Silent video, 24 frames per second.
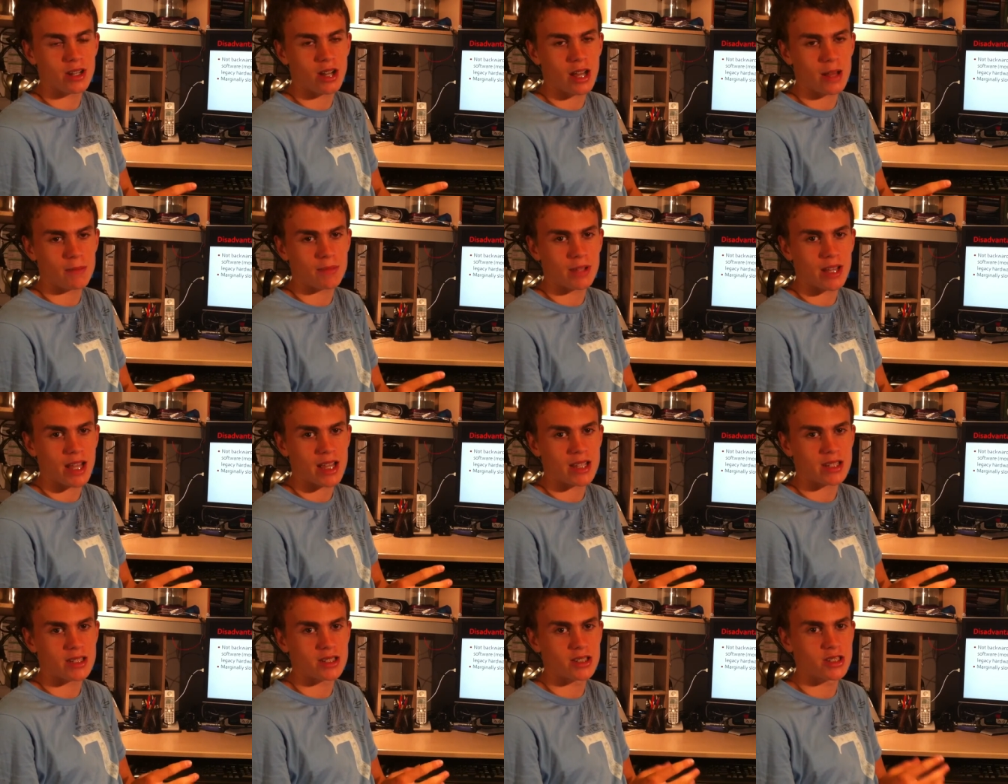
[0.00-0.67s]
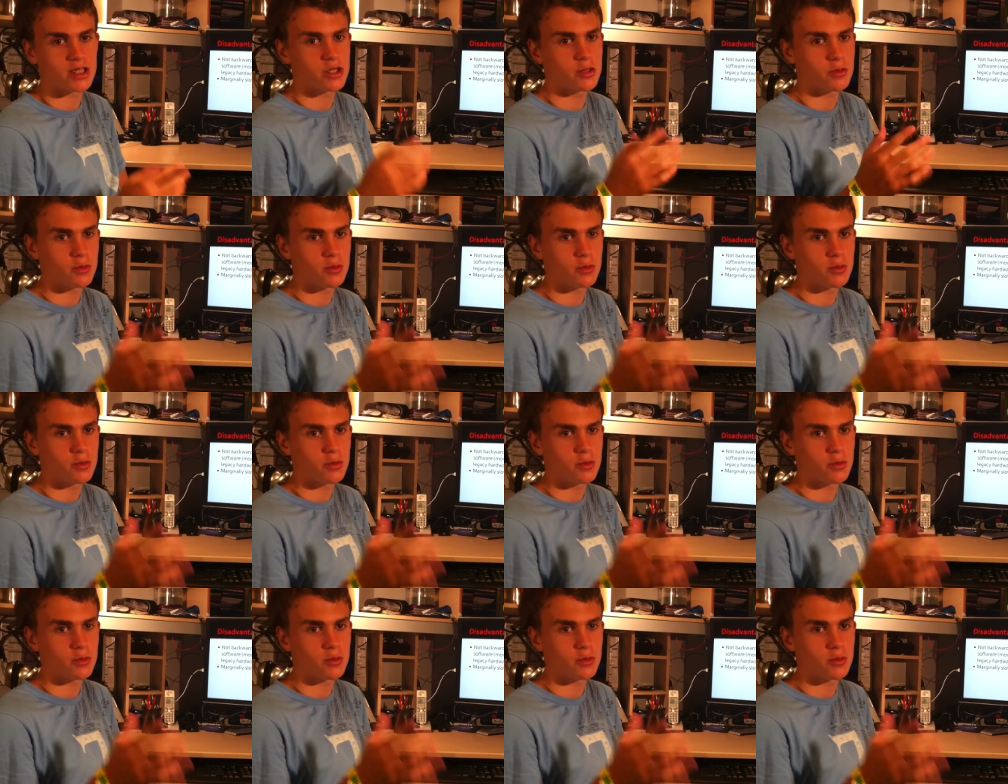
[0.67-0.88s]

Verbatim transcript: applications,